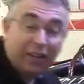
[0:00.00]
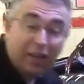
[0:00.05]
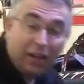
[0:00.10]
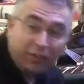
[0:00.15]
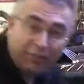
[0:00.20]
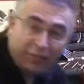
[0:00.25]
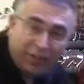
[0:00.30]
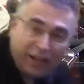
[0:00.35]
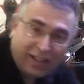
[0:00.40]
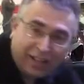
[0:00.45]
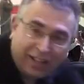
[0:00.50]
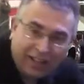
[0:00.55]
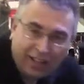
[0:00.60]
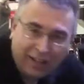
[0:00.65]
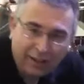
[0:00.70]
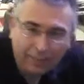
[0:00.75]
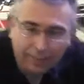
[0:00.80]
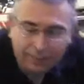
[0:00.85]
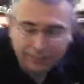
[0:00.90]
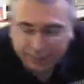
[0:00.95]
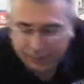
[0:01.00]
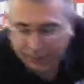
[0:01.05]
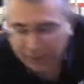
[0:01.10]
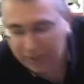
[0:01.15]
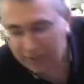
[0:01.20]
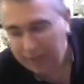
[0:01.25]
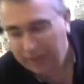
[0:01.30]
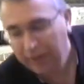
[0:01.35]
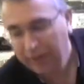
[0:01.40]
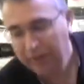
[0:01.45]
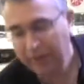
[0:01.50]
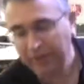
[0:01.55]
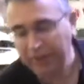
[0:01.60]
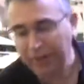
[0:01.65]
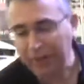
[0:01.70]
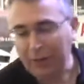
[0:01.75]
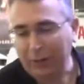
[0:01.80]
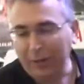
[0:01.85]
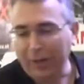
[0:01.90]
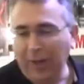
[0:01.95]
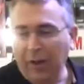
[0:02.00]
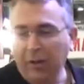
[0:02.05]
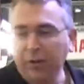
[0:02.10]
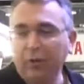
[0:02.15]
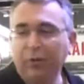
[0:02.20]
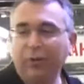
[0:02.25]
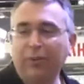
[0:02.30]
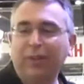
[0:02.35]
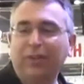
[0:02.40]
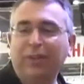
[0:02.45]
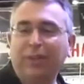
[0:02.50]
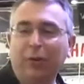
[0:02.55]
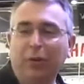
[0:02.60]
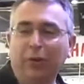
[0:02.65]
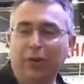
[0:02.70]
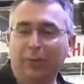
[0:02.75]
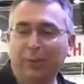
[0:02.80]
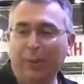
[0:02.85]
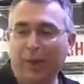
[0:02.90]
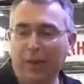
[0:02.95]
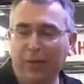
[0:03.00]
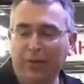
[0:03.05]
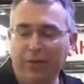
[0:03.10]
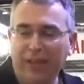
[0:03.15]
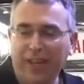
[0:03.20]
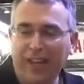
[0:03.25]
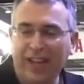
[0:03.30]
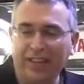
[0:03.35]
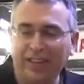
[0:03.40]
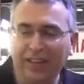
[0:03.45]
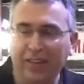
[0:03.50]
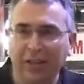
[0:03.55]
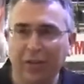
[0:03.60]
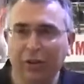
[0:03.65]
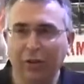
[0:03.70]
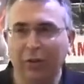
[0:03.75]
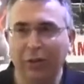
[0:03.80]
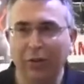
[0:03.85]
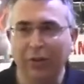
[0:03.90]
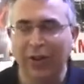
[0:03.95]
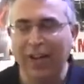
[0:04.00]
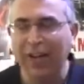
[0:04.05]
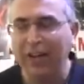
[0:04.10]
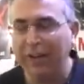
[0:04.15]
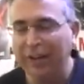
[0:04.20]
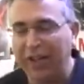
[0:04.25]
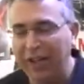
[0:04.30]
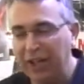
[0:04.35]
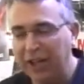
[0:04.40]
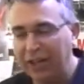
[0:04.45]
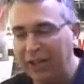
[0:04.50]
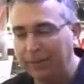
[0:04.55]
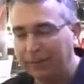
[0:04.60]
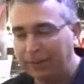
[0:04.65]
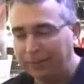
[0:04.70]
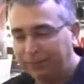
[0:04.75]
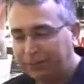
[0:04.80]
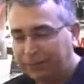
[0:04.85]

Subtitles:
the aft deck here, there's a 350 horsepower V8 Crusader engine.